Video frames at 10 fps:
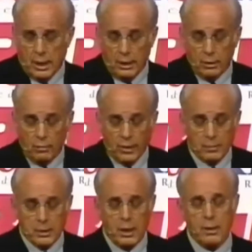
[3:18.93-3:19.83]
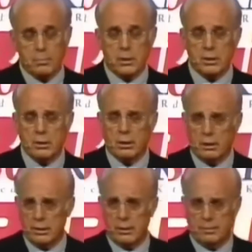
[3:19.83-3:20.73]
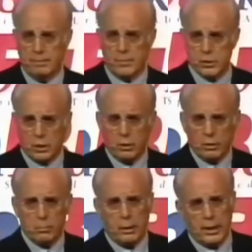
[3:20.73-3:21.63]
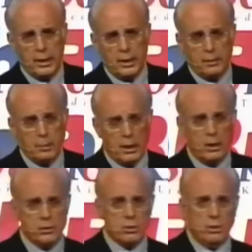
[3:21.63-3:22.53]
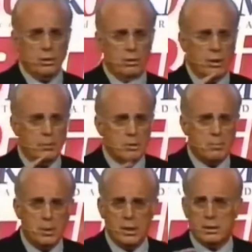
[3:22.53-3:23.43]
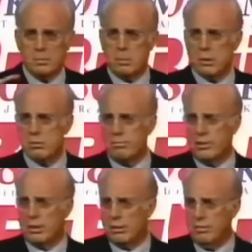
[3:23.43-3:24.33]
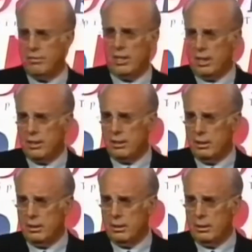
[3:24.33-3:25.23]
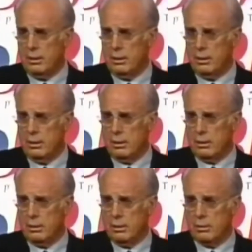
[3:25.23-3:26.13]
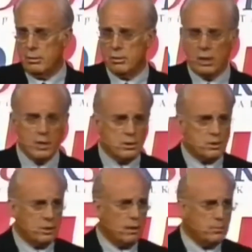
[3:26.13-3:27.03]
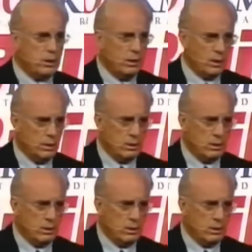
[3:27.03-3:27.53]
I know that I'm kept eternally secured by God, but I also know I'm commanded to persevere in faith. Two sides of the same thing.